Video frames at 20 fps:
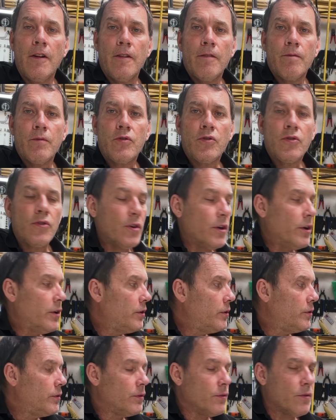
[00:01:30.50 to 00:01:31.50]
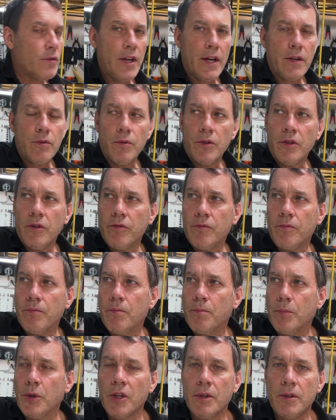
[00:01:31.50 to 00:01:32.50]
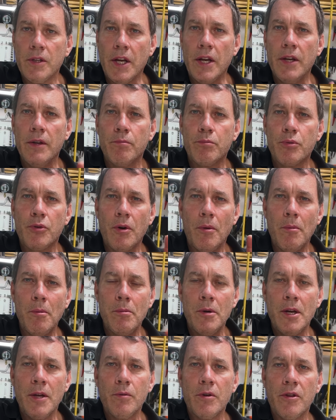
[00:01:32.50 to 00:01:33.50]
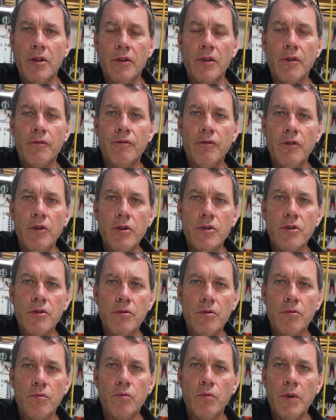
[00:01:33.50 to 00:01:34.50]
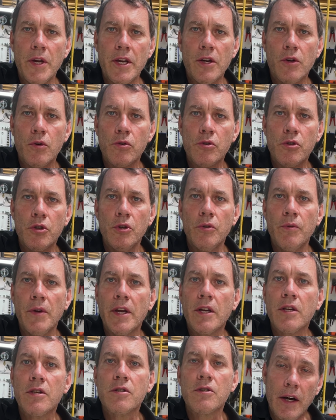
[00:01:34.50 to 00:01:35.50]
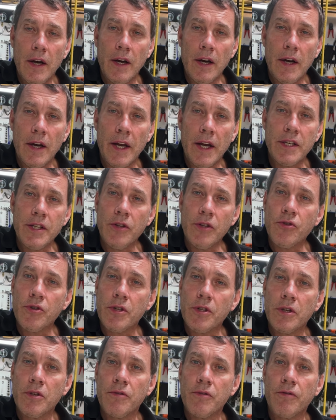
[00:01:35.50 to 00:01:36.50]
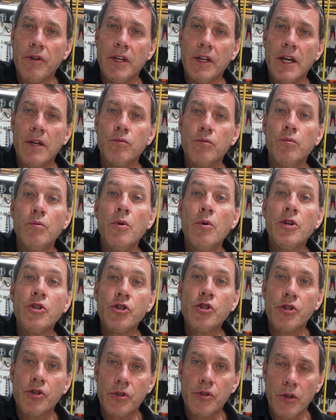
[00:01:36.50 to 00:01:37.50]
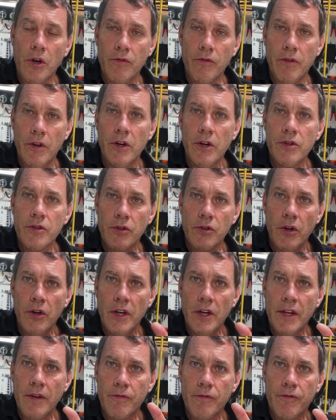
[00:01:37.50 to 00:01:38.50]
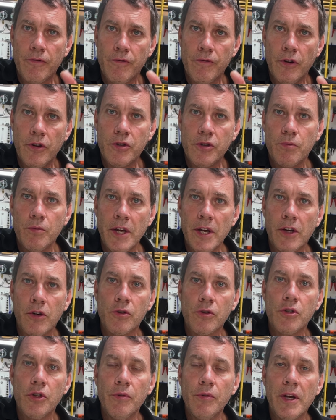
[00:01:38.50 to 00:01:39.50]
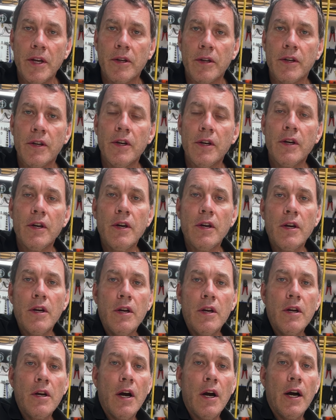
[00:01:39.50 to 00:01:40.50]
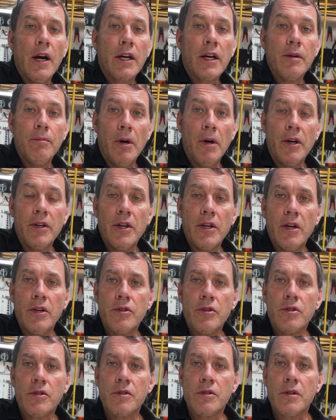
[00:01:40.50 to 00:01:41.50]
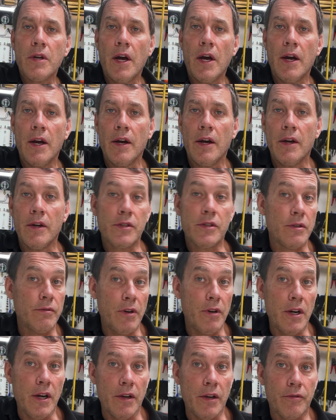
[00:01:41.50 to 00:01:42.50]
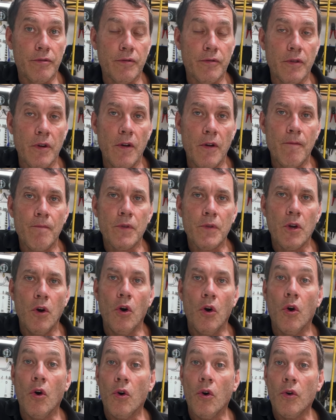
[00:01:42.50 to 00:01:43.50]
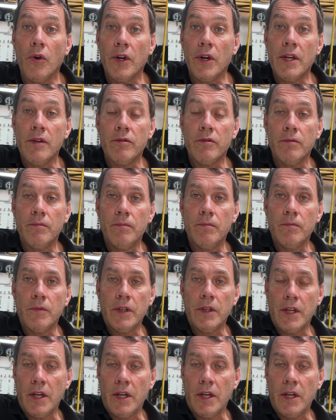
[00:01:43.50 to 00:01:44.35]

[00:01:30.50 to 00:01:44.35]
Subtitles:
So that would have put it in probably within the first week or 2 weeks. It's interesting to find out which of those early first week or 2 week Commandos survive, or even